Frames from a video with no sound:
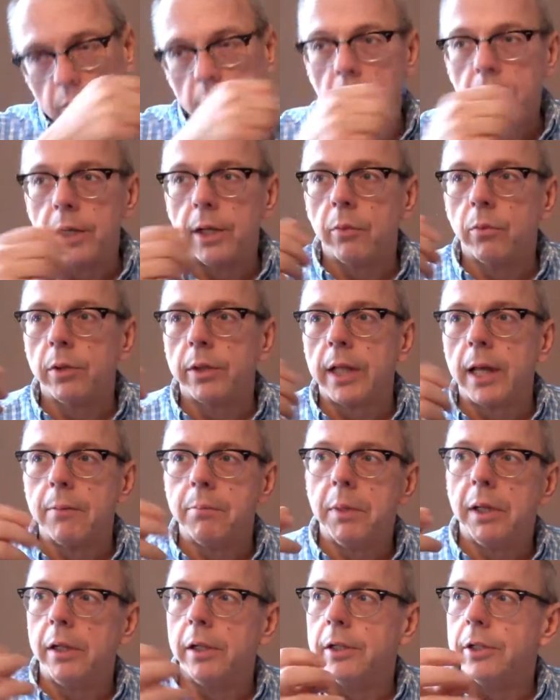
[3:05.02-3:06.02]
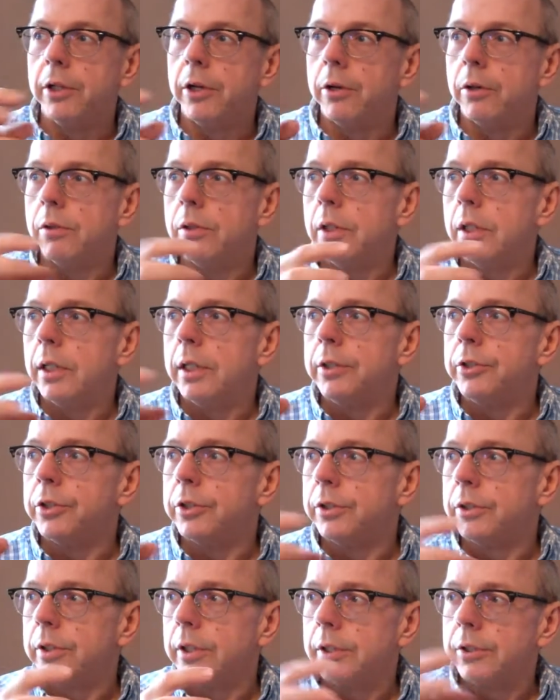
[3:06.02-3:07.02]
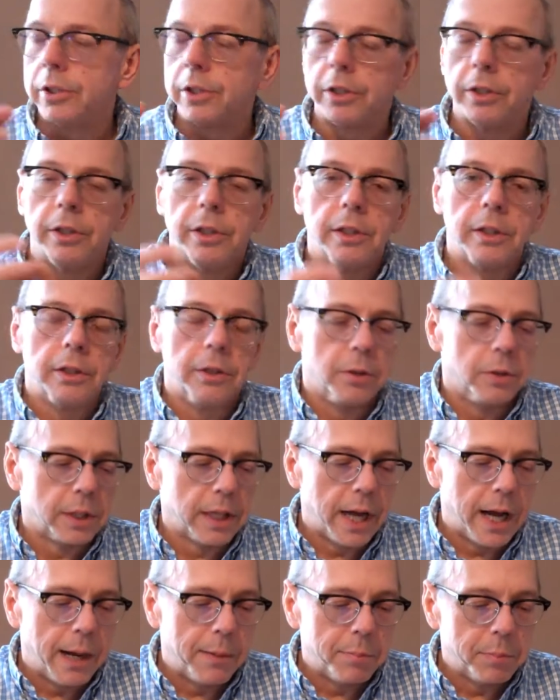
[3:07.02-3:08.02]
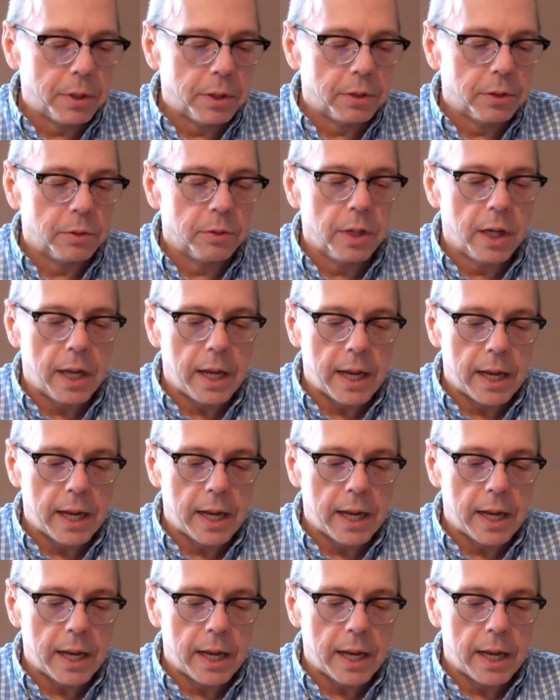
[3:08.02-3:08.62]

And then with that melon note, it just, it's a good little combo.